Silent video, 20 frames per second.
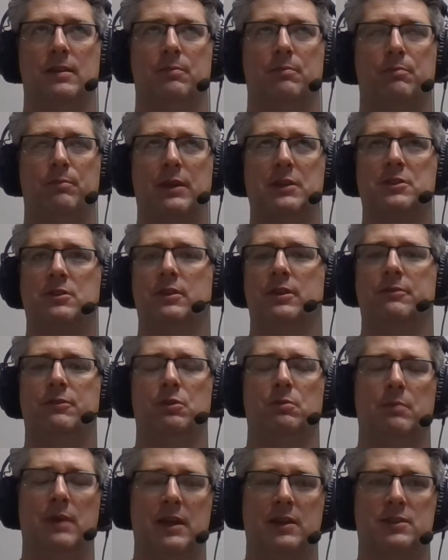Basically, if you
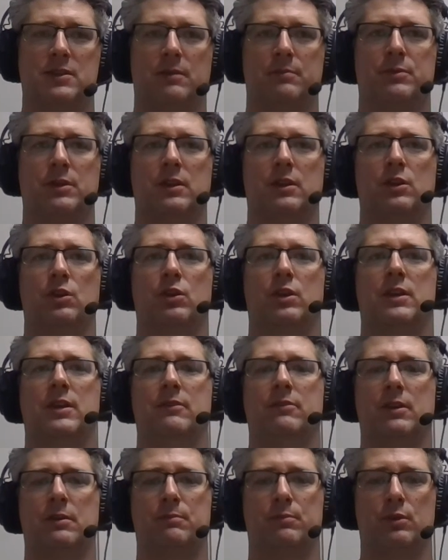make something, you're
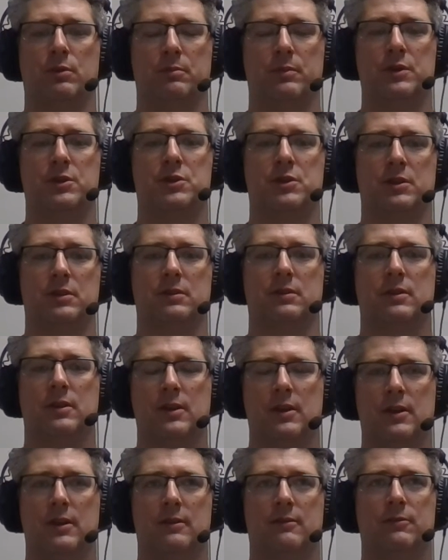giving permission
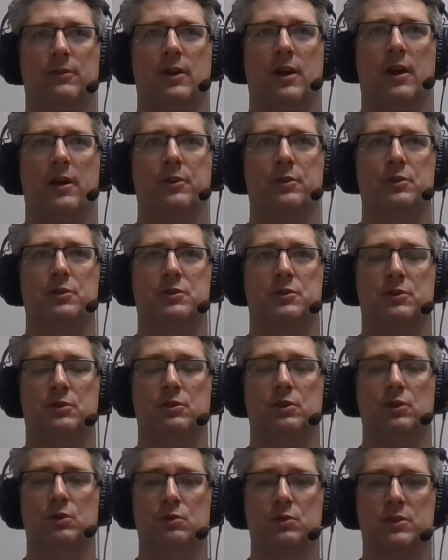for others to
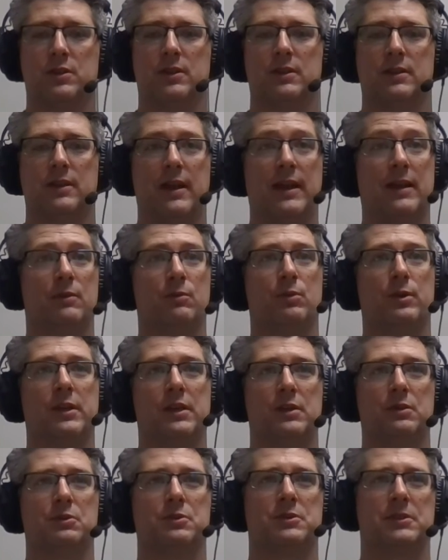use it and
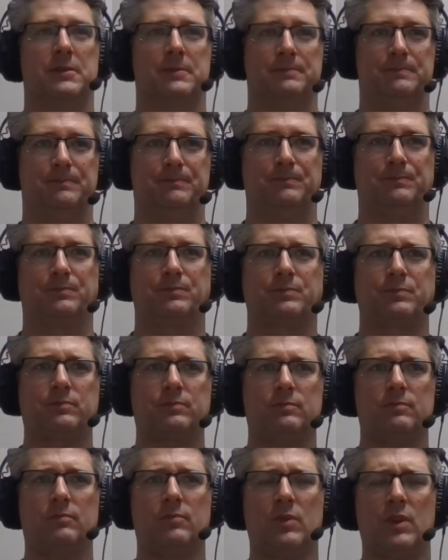reuse it.
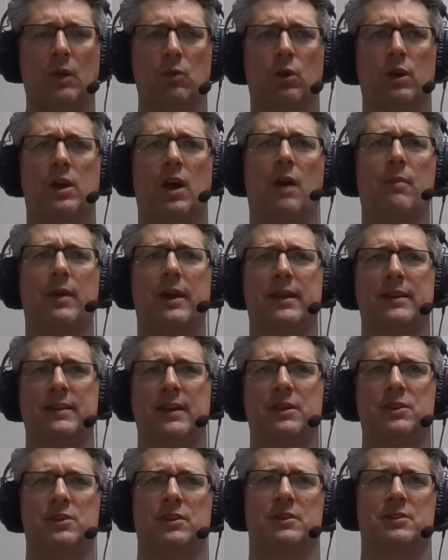What caught my
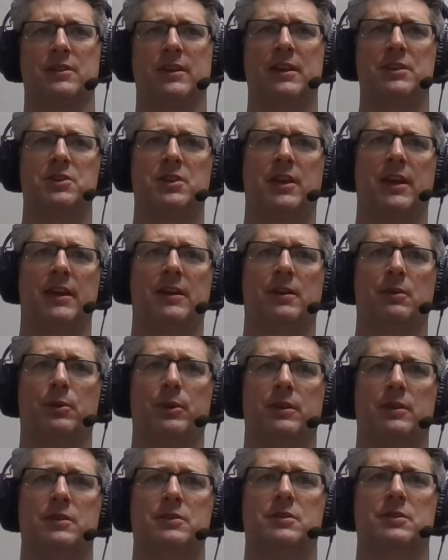attention as an educator
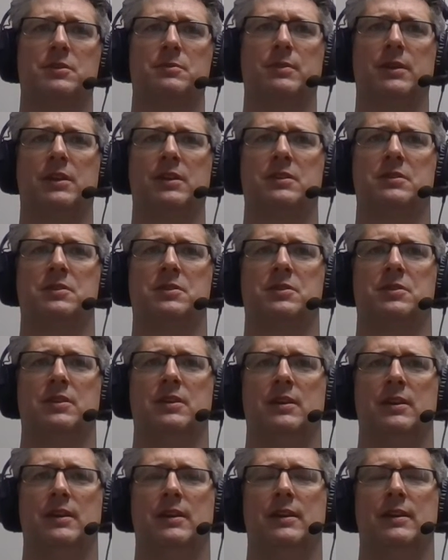with this is because,
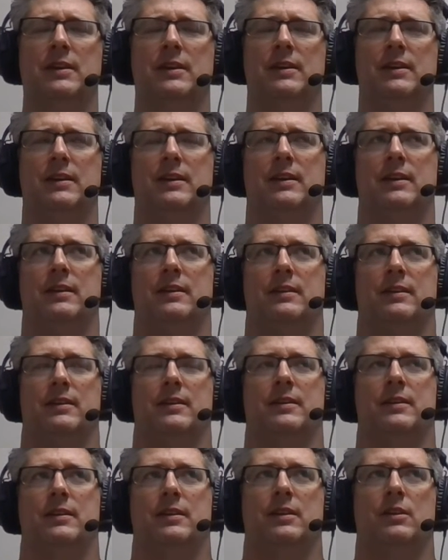
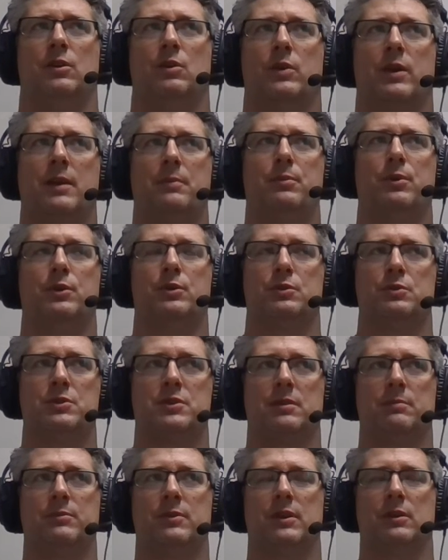when I produce
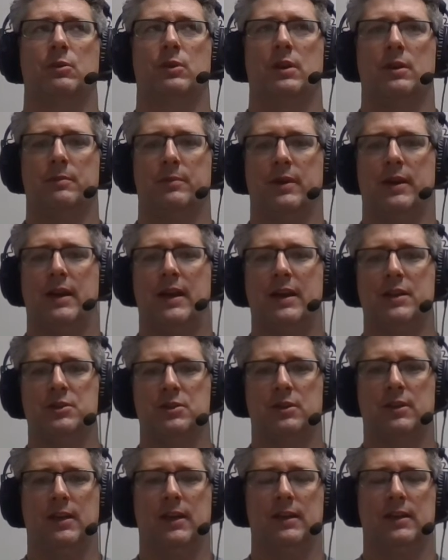something, when I'm
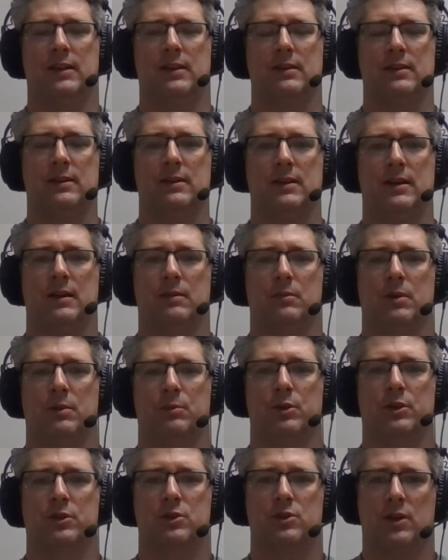educating, I'm
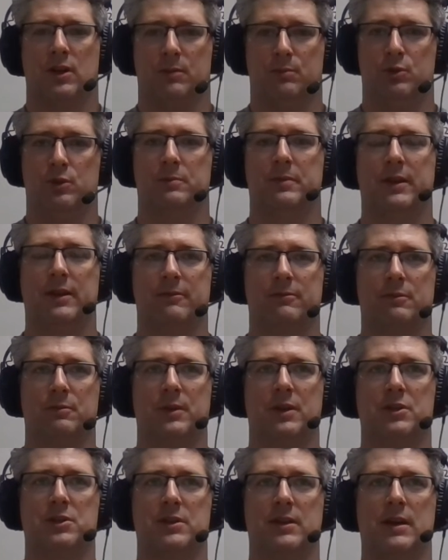really trying to put my
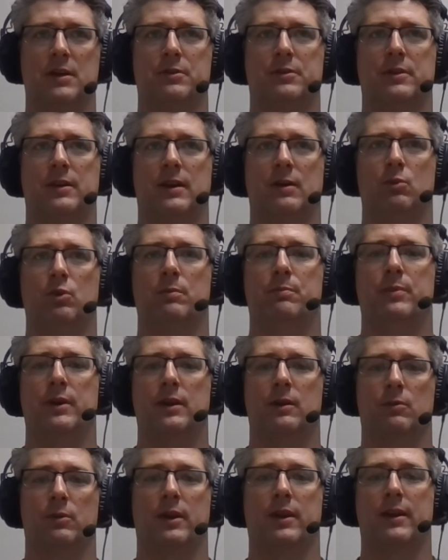information out there. And what
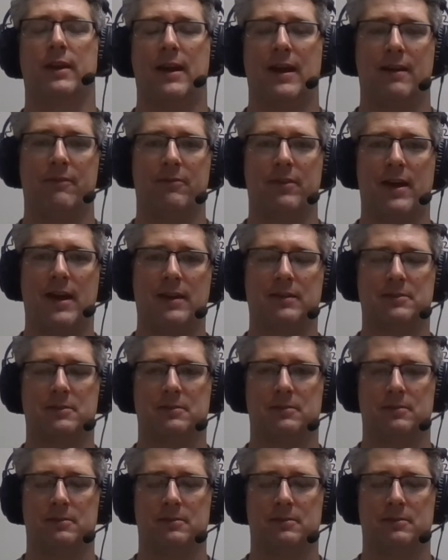better way to have that?